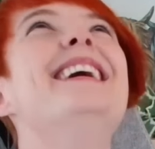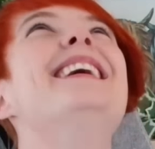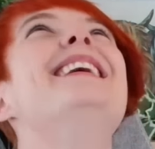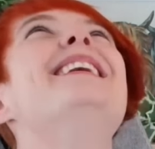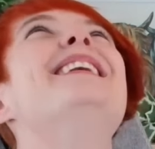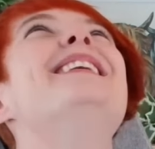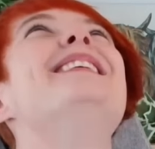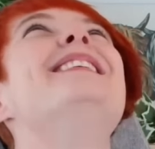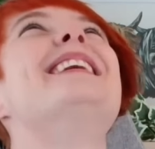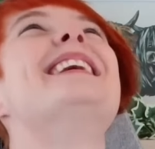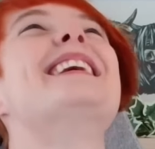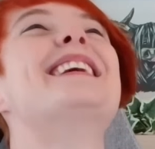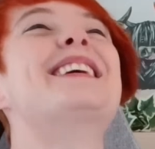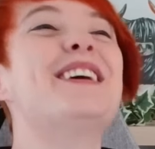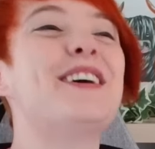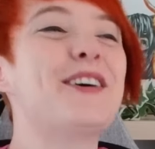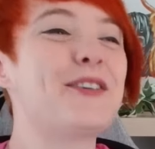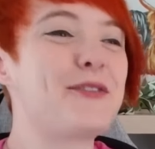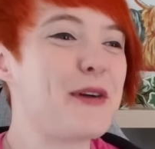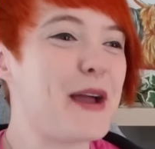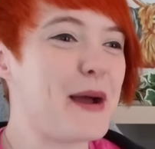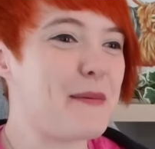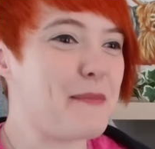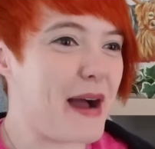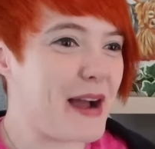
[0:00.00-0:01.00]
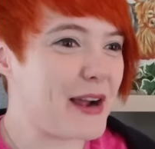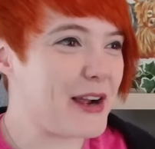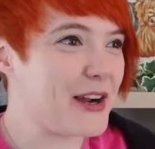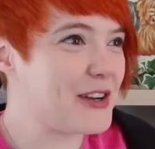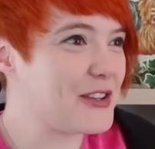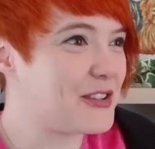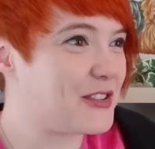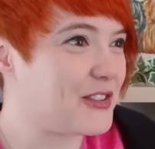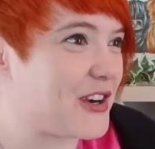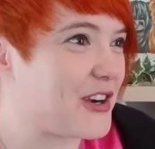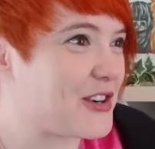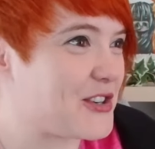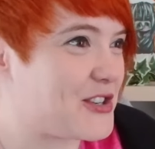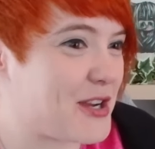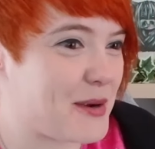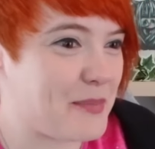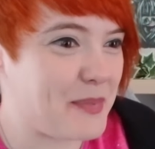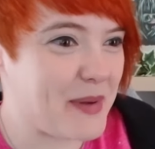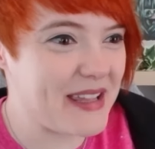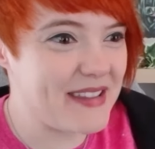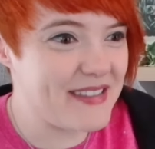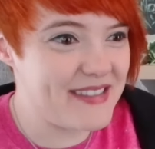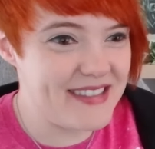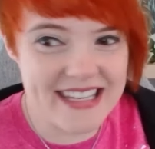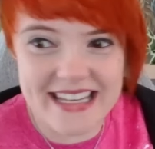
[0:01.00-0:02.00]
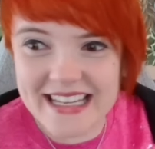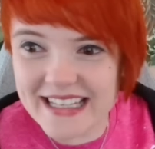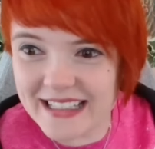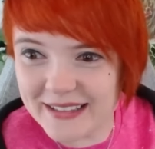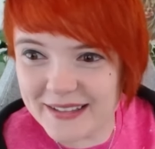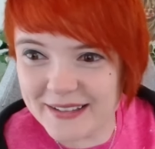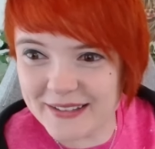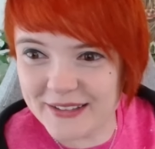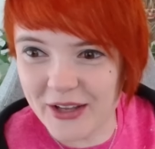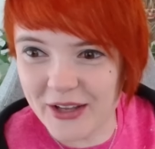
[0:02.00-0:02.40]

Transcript: Oh my god, wait, am I gonna start shipping these